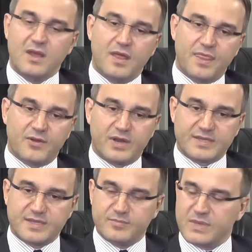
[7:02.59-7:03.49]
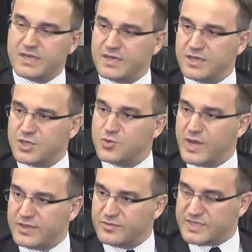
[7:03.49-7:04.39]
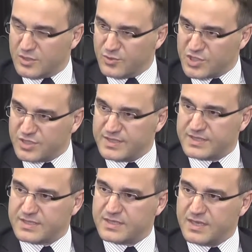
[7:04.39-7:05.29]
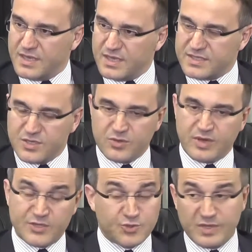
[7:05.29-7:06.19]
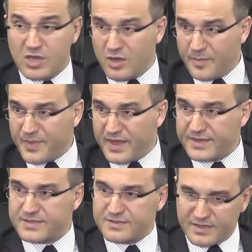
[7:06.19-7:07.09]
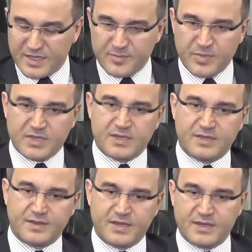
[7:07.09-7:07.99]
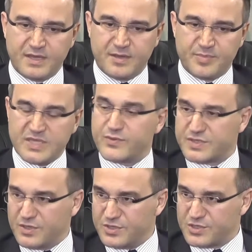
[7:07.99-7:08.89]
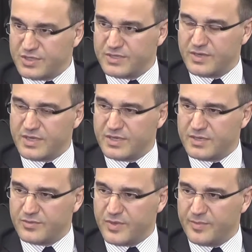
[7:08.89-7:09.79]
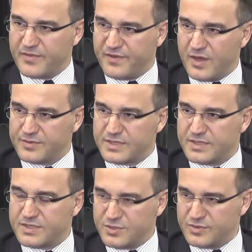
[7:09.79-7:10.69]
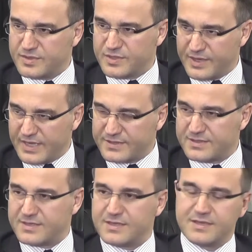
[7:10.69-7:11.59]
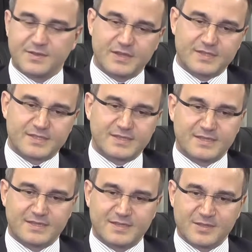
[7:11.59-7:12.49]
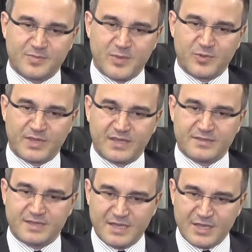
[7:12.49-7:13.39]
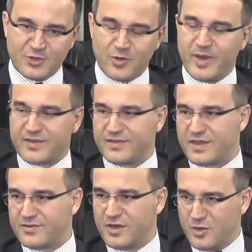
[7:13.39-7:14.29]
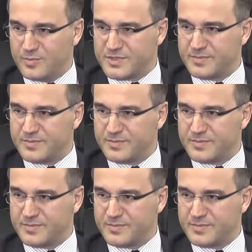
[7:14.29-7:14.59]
There are some UN resolutions. So I truly hope that the peaceful solution will be found soon, so that the people can go back to their homes.